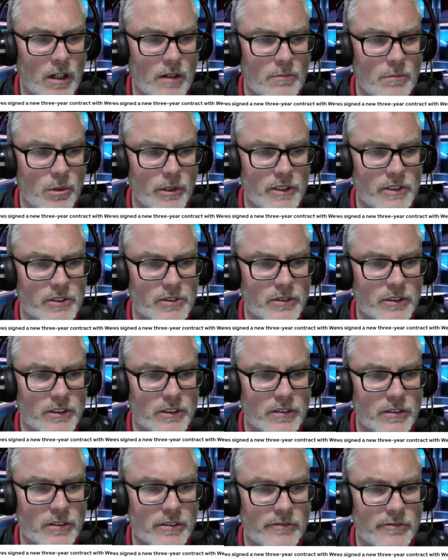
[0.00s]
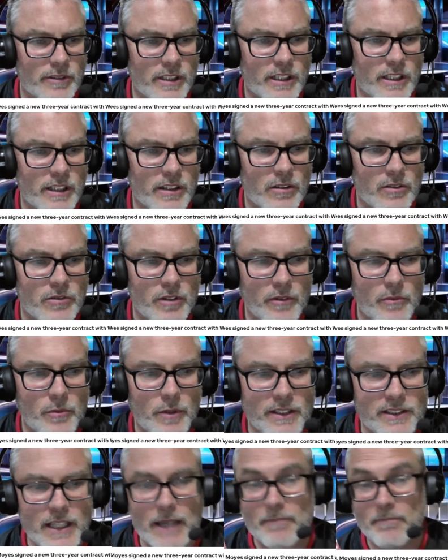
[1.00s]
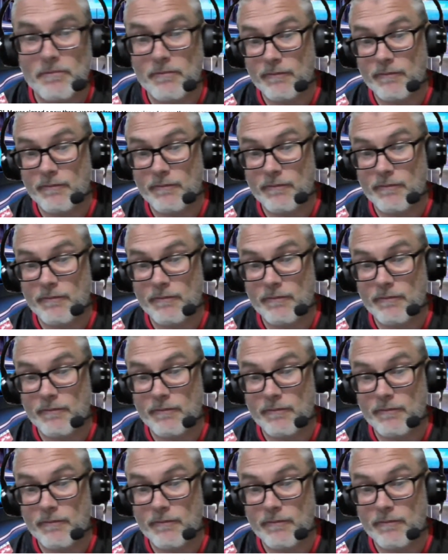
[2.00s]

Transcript: Moyes signed a new three-year contract with West Ham.